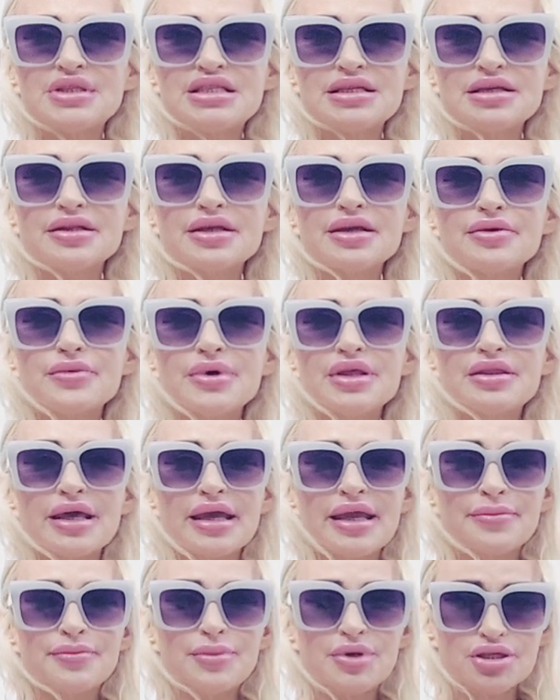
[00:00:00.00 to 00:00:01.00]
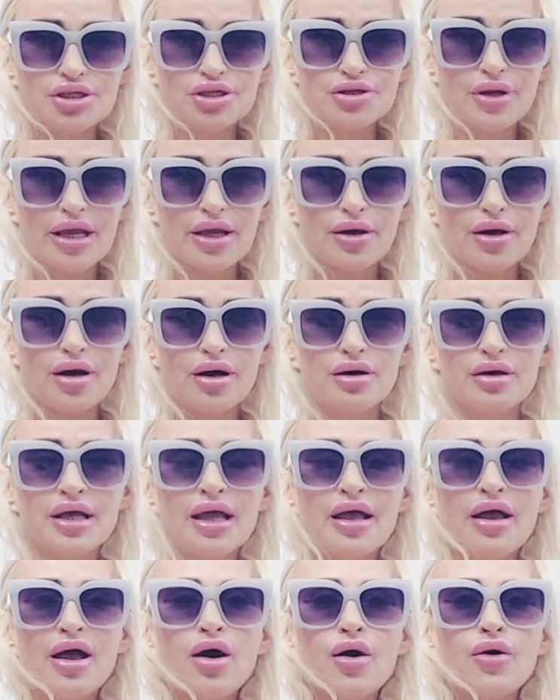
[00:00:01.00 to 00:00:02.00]
dealing with a betrayal
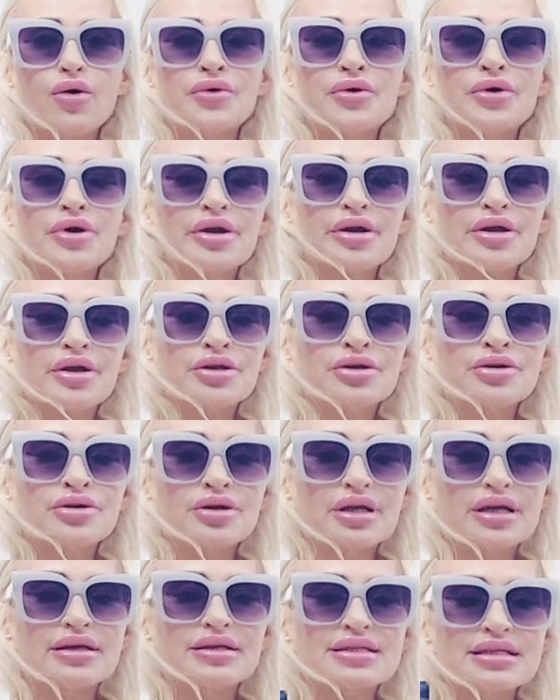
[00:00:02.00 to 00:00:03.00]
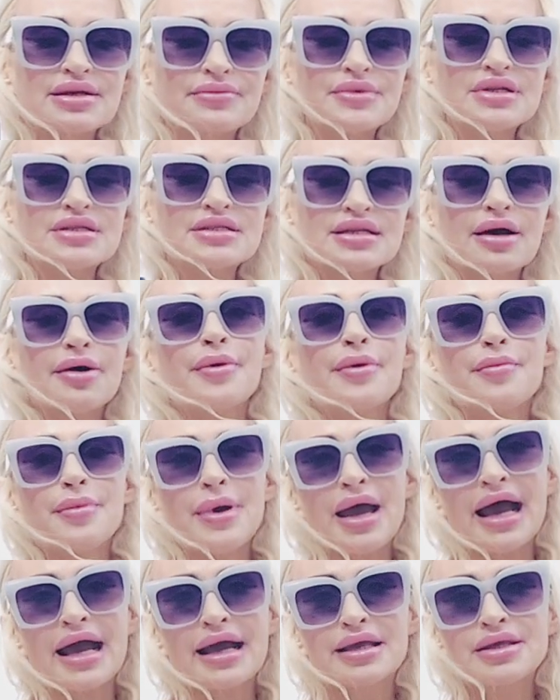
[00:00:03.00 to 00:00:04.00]
or you're something's coming
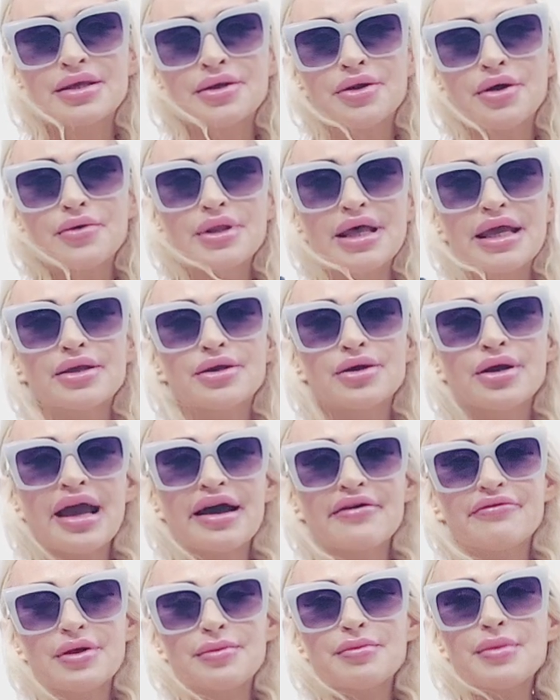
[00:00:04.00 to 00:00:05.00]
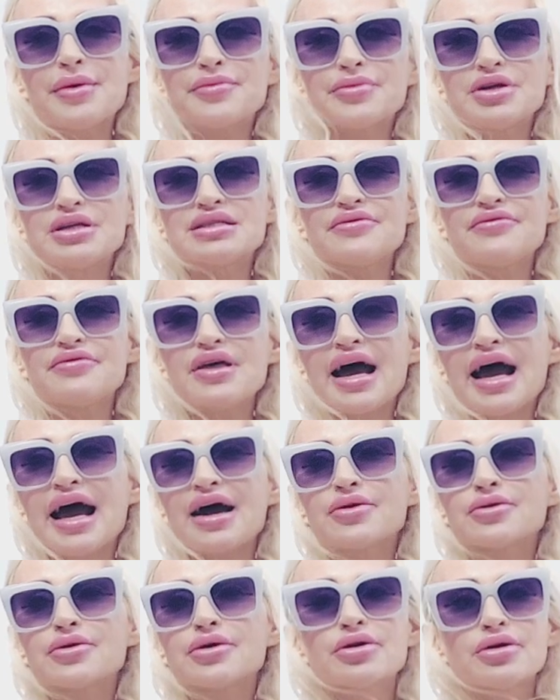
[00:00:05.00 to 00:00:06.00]
back you know like you're having memories of
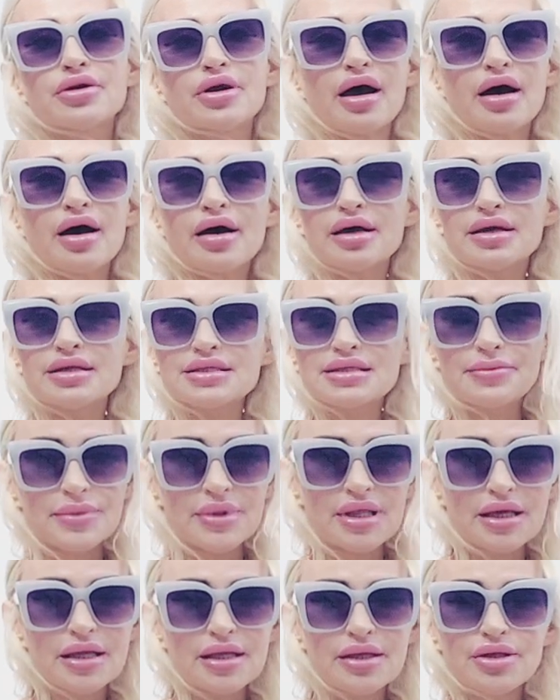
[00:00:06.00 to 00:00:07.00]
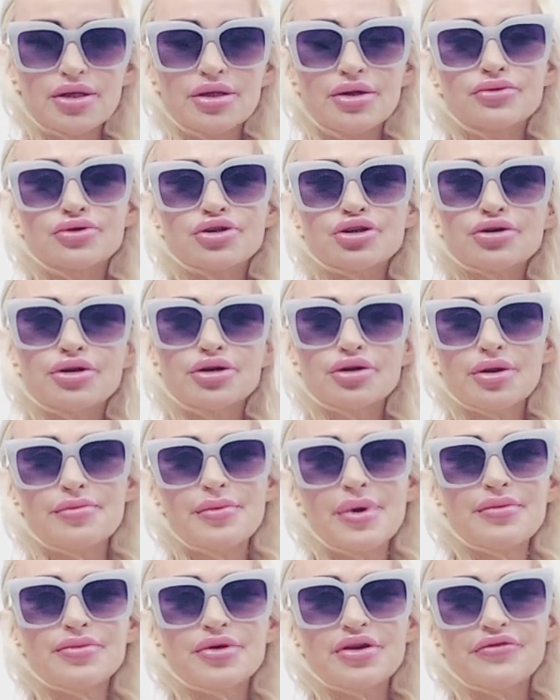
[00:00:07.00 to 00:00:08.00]
that or uh, something you know triggered a
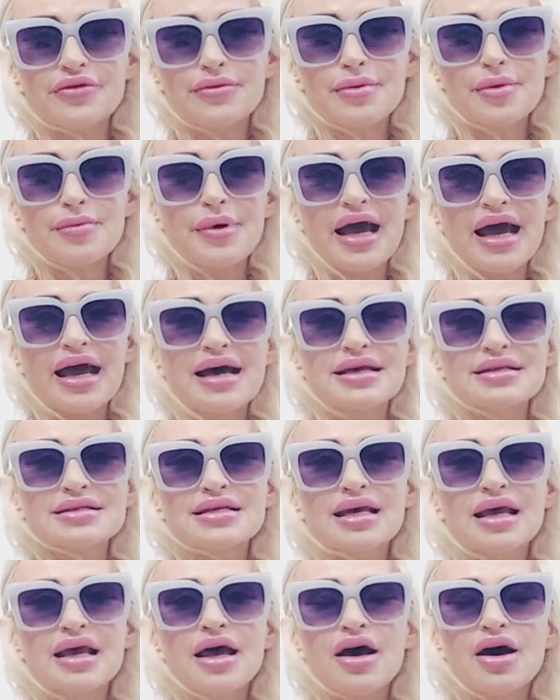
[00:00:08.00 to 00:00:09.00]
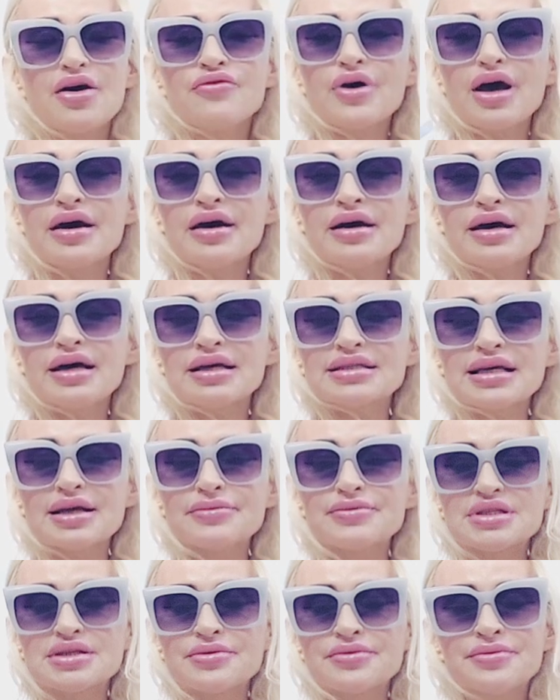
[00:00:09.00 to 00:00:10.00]
memory from the past of uh, a time
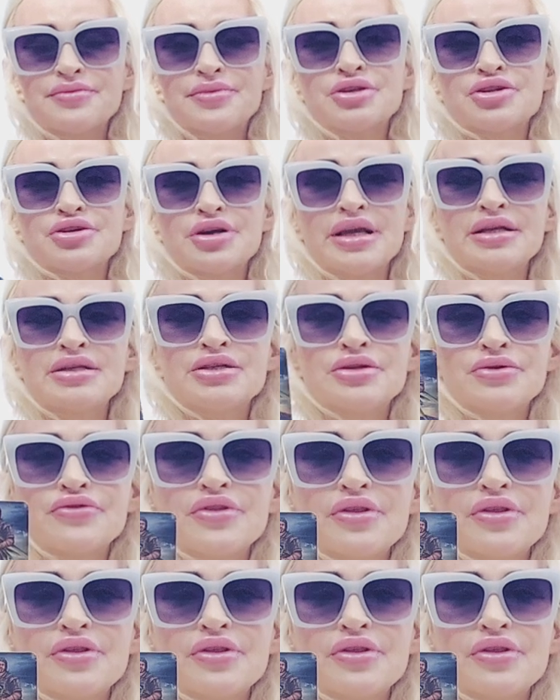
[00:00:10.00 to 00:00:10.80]
when someone betrayed you with